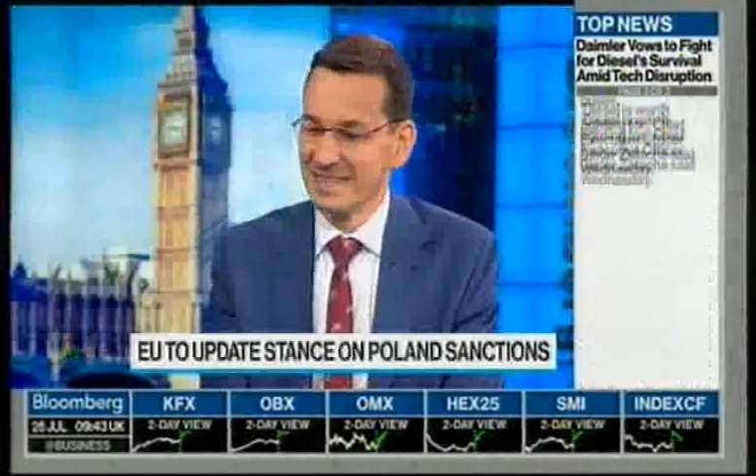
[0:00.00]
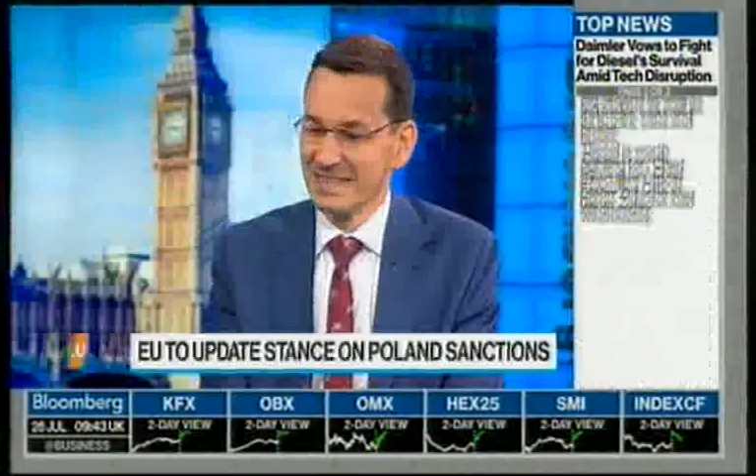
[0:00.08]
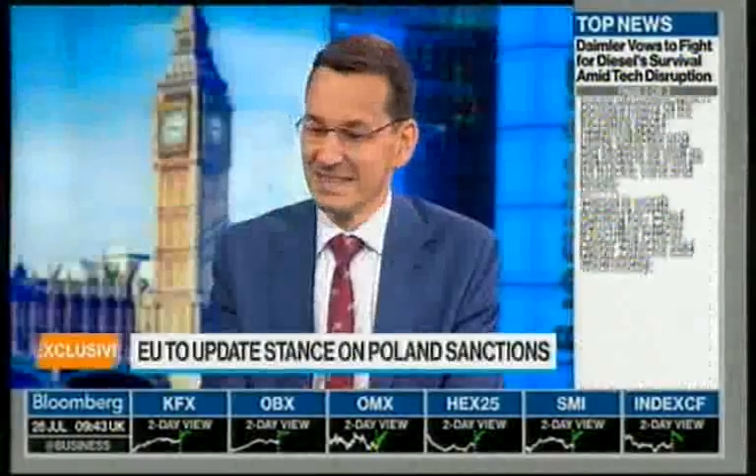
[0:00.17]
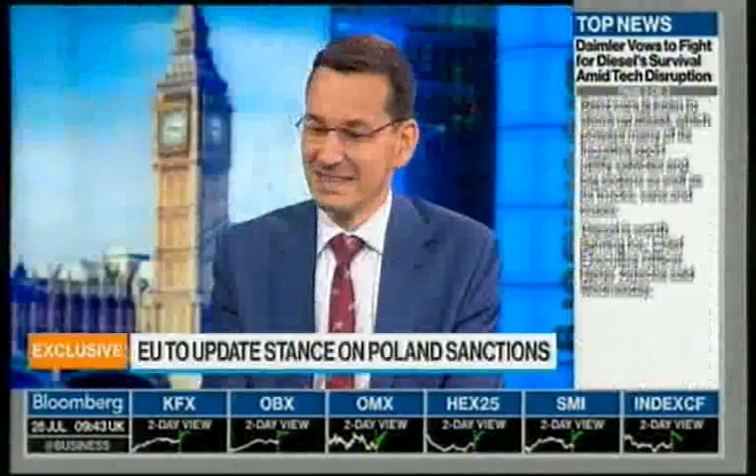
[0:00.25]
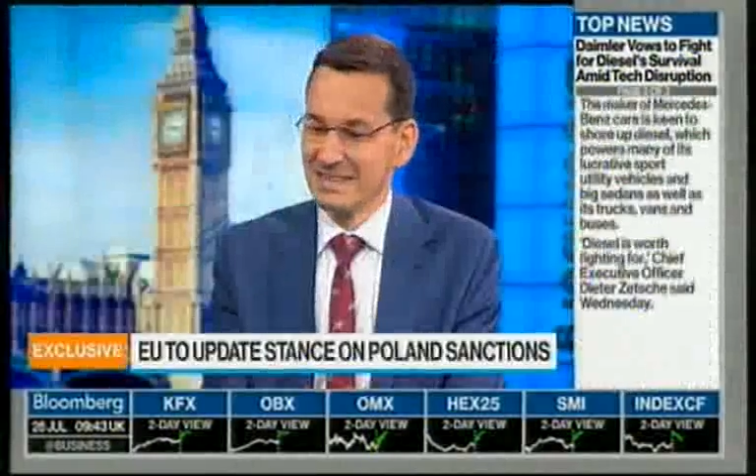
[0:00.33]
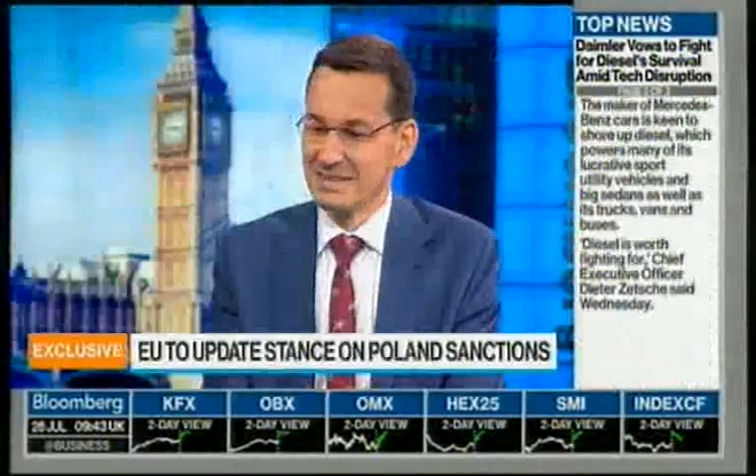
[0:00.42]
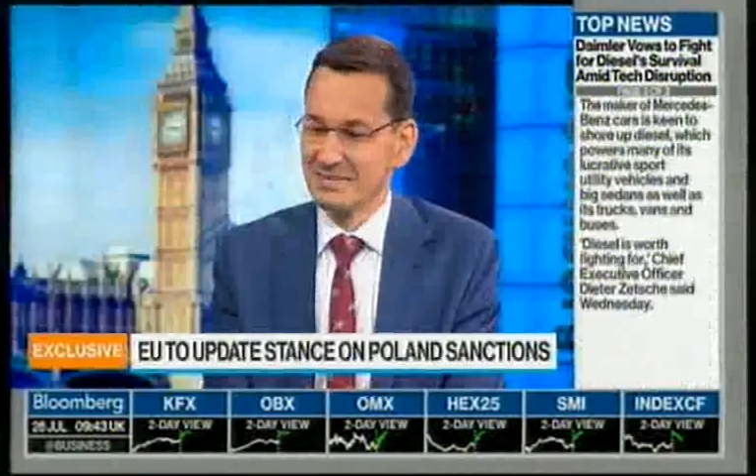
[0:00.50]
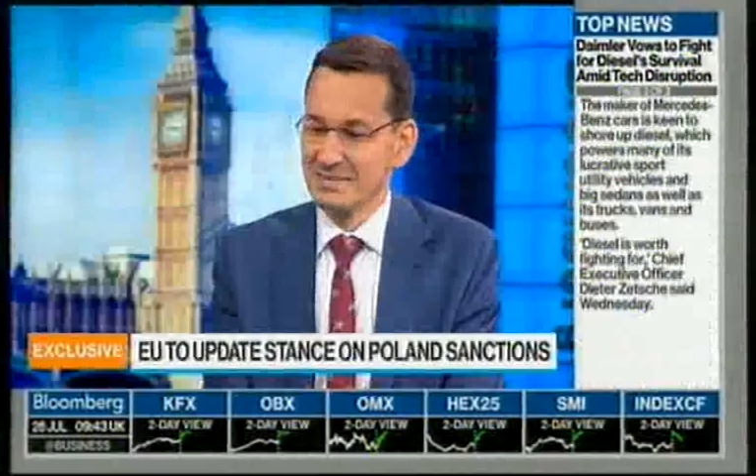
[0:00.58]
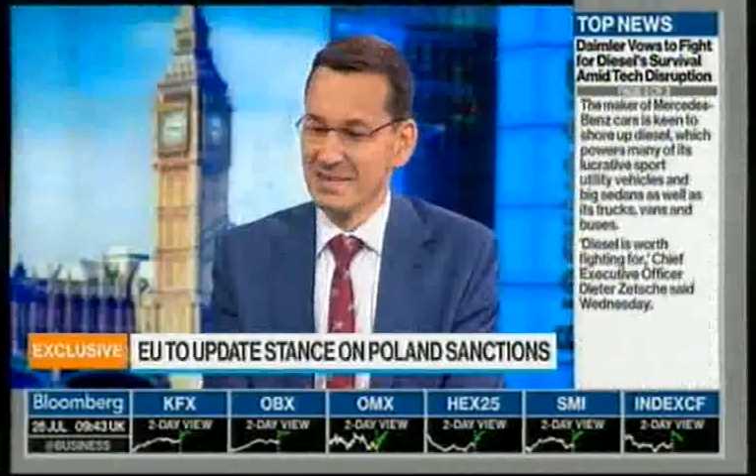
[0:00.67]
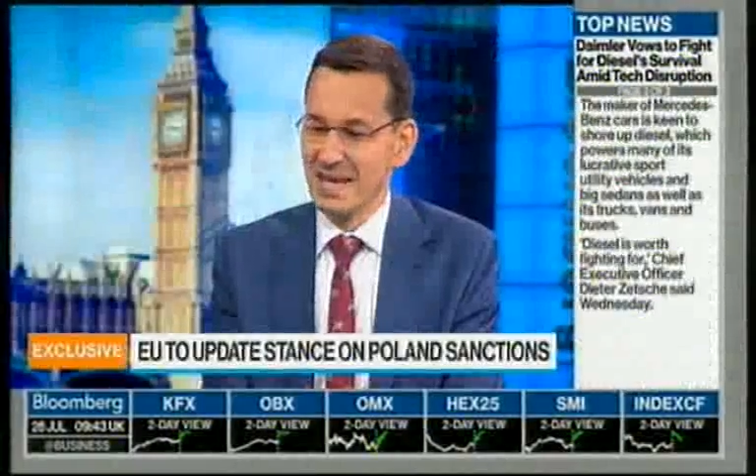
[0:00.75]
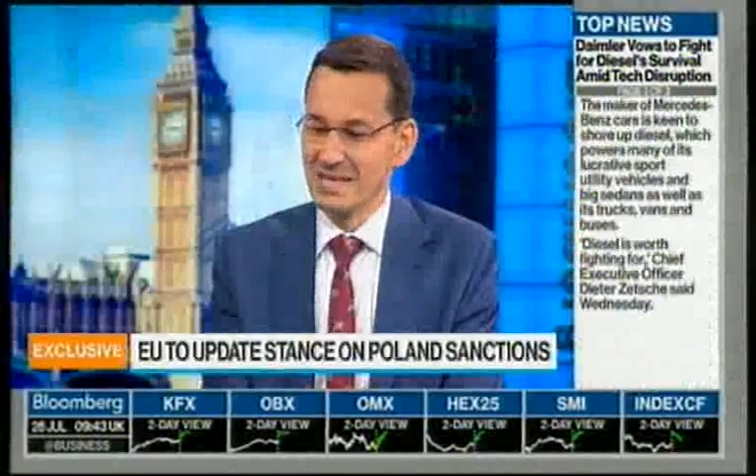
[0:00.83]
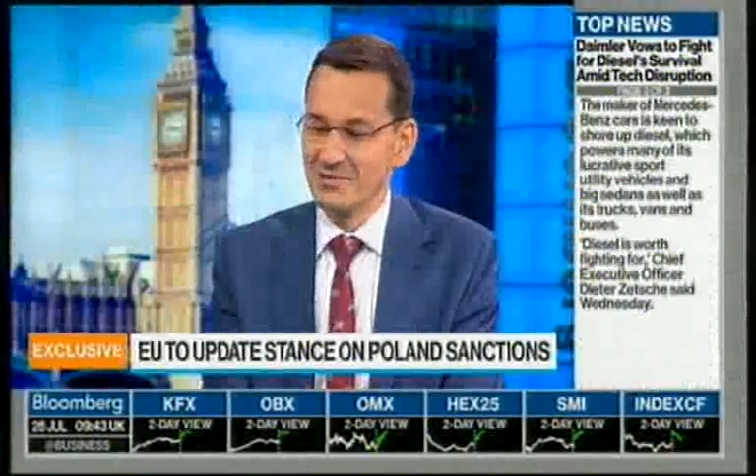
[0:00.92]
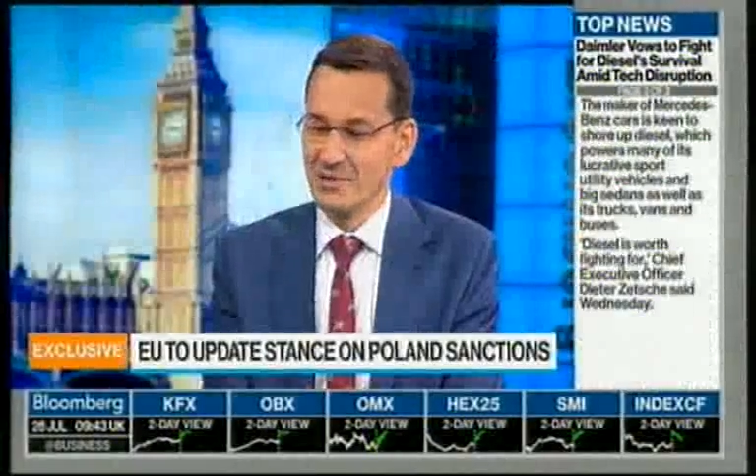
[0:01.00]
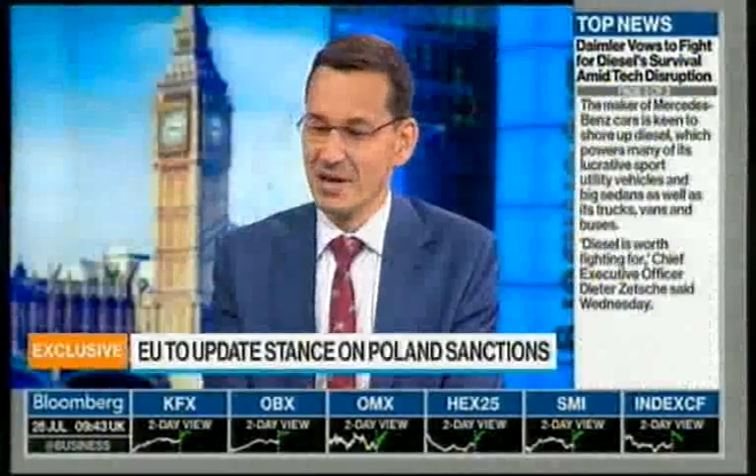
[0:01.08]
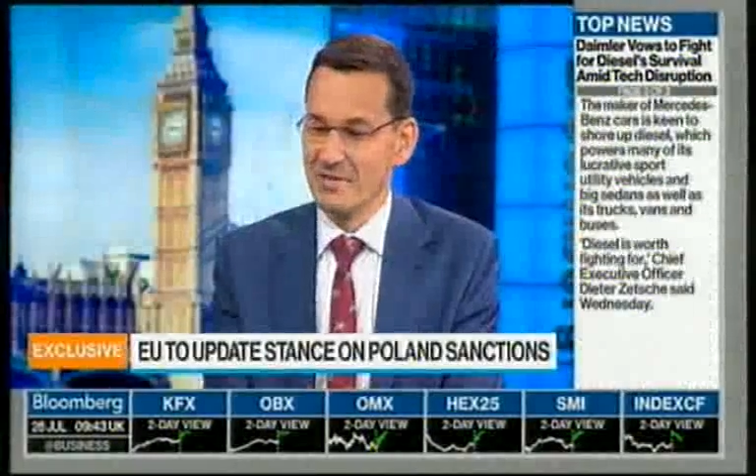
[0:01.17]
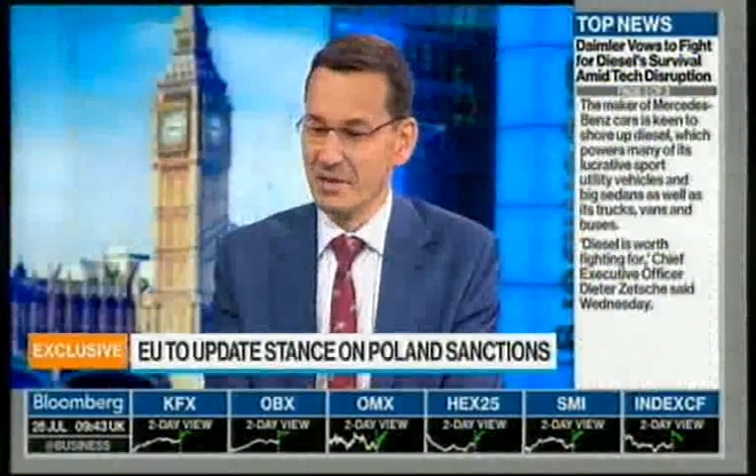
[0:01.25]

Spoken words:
joining us today. I mean,